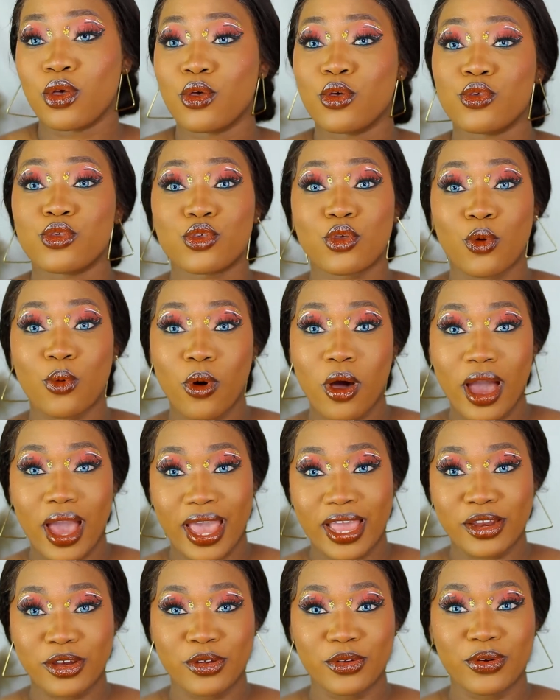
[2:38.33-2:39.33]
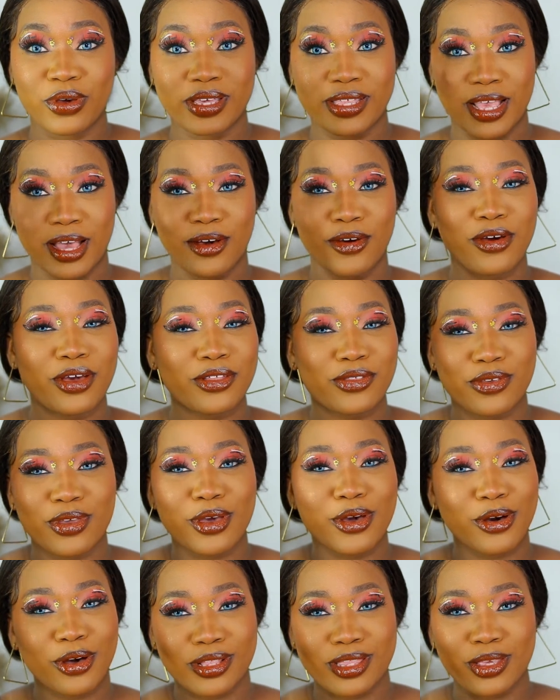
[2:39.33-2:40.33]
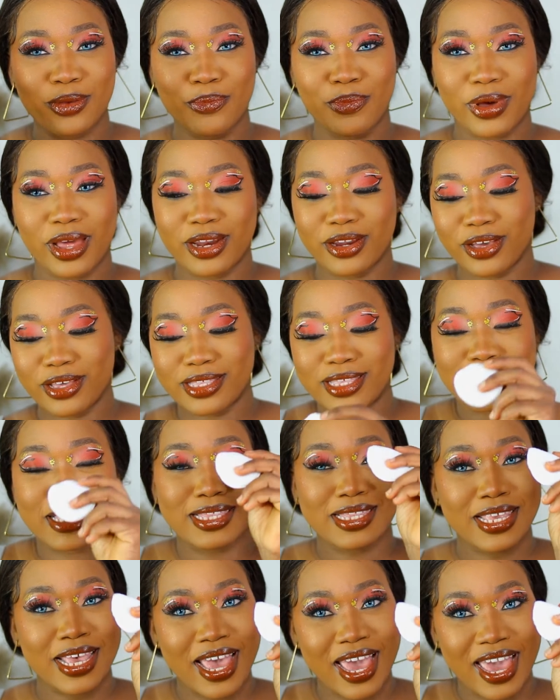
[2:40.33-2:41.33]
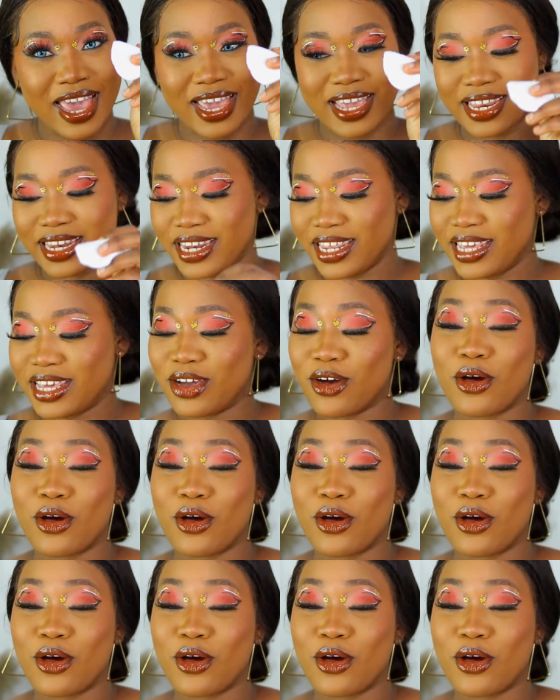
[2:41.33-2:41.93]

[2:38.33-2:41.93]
So what I do is I go into a cotton pad because it's tiny,